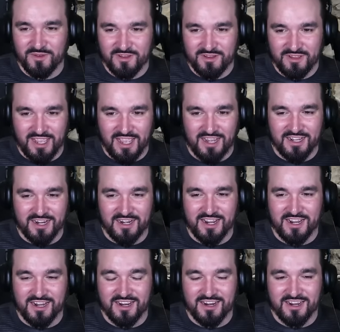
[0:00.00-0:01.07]

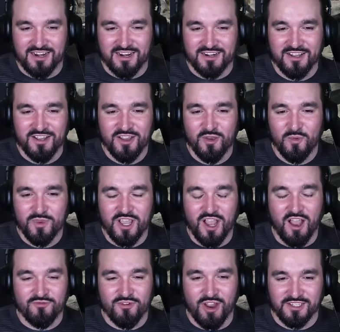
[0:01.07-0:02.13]
And we
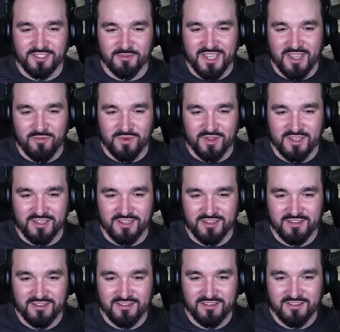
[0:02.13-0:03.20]
can't ride them, can we?
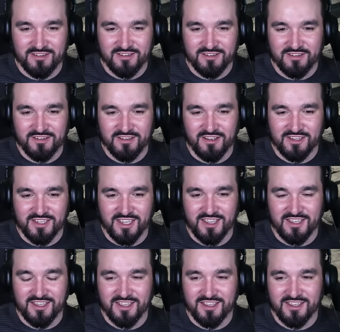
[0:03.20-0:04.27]
Oh, yeah,
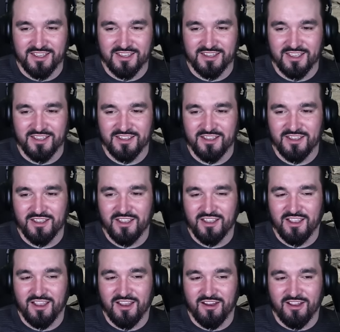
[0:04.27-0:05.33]
yeah.
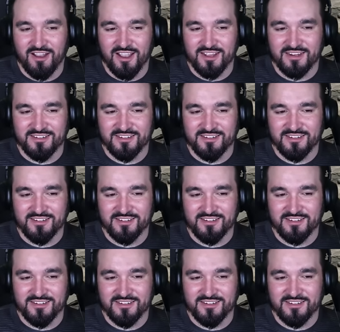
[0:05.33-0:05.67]
Alright, then.